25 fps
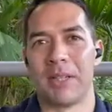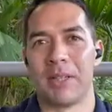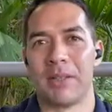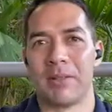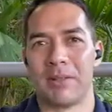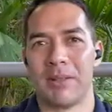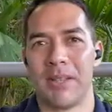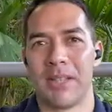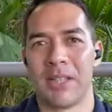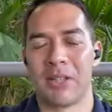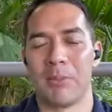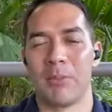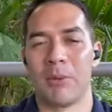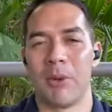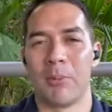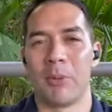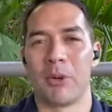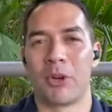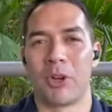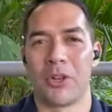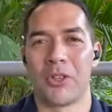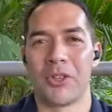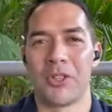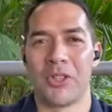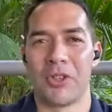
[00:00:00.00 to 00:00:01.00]
there's a lot more
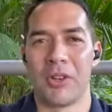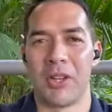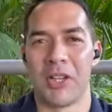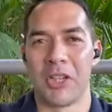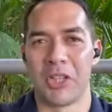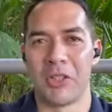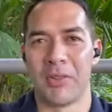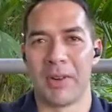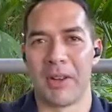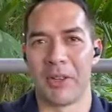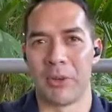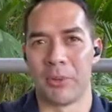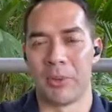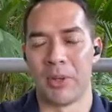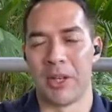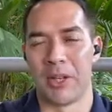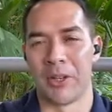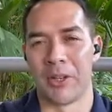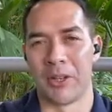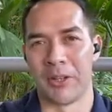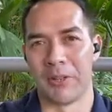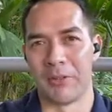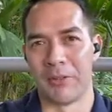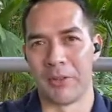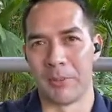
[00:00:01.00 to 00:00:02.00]
concentration around the world
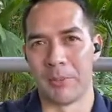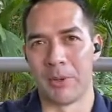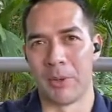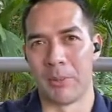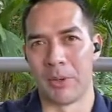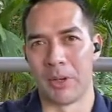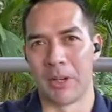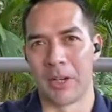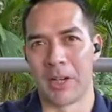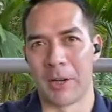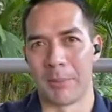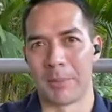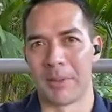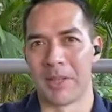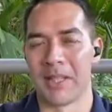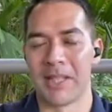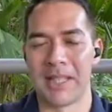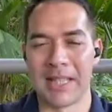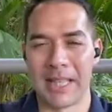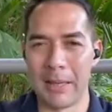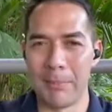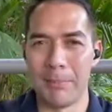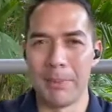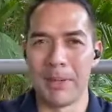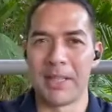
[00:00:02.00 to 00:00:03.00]
on the Football World Cup because the
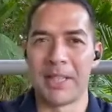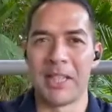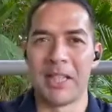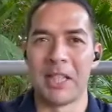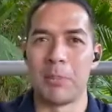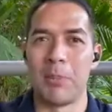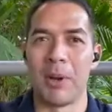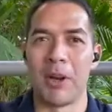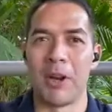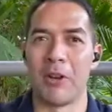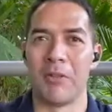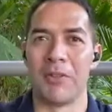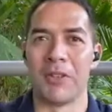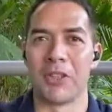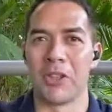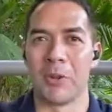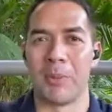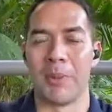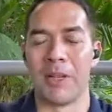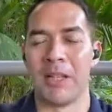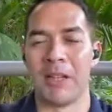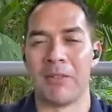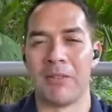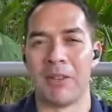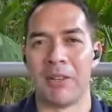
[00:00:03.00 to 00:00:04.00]
Olympics is spread over so
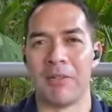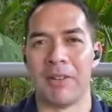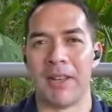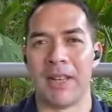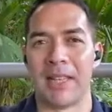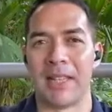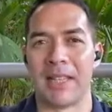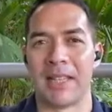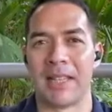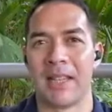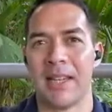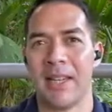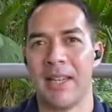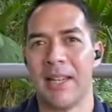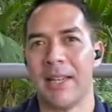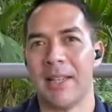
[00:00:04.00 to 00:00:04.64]
many different events. So,